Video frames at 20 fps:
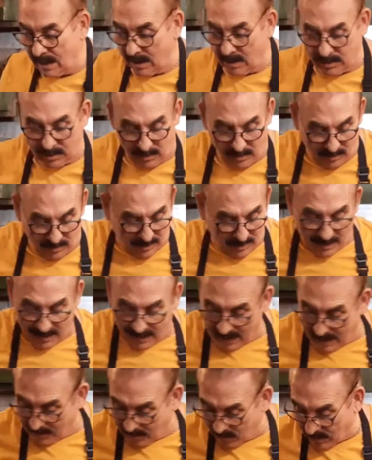To that,
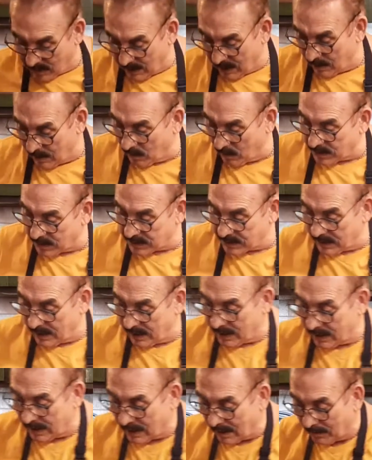I'm going to add, once
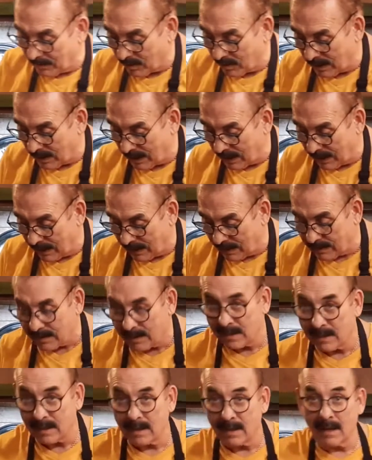again, I'm going
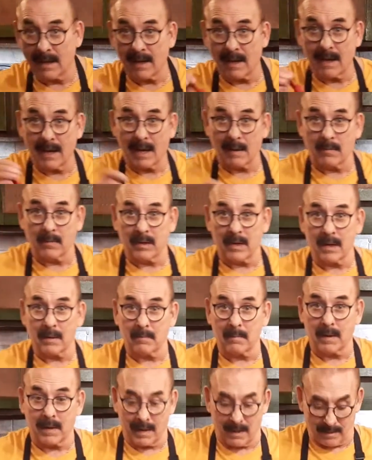to get
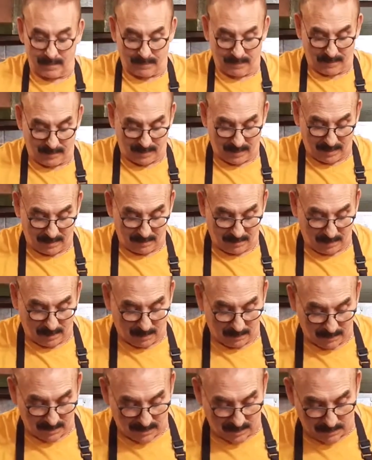my
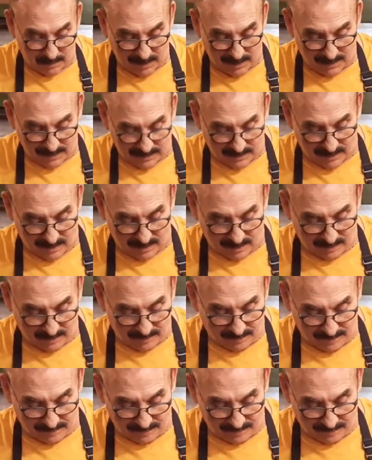pumpkin spice out.